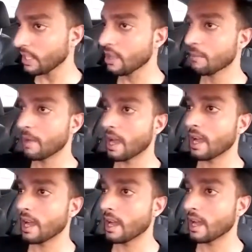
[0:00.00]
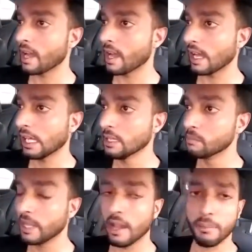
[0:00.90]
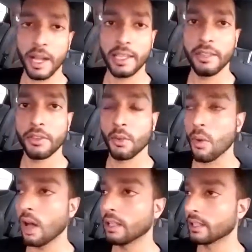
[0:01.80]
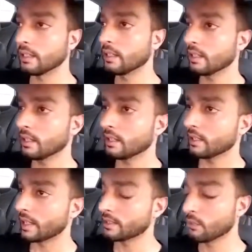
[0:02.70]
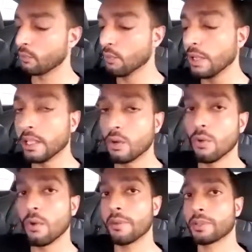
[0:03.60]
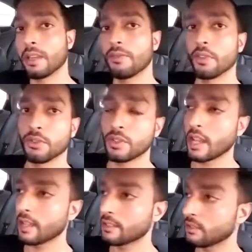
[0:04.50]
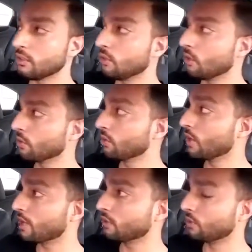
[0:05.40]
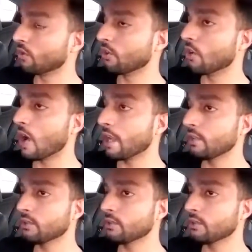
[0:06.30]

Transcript: my Ether wallet. That's a really cool website for those of you guys who don't know. I